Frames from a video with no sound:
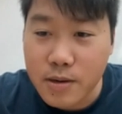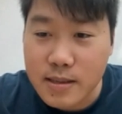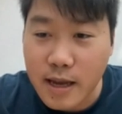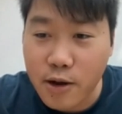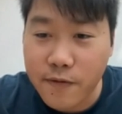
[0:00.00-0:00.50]

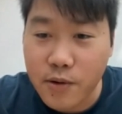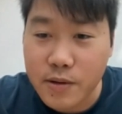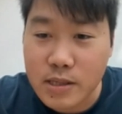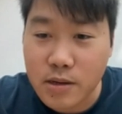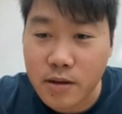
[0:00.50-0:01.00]
cycle fold
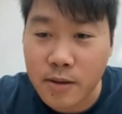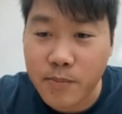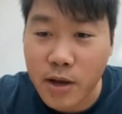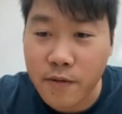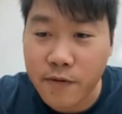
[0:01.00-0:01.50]
is strictly
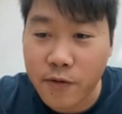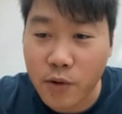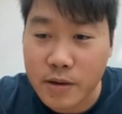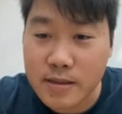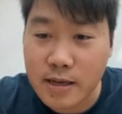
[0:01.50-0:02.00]
better for
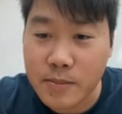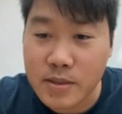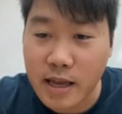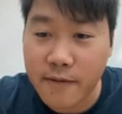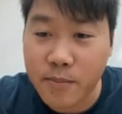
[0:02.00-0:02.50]
folding schemes that have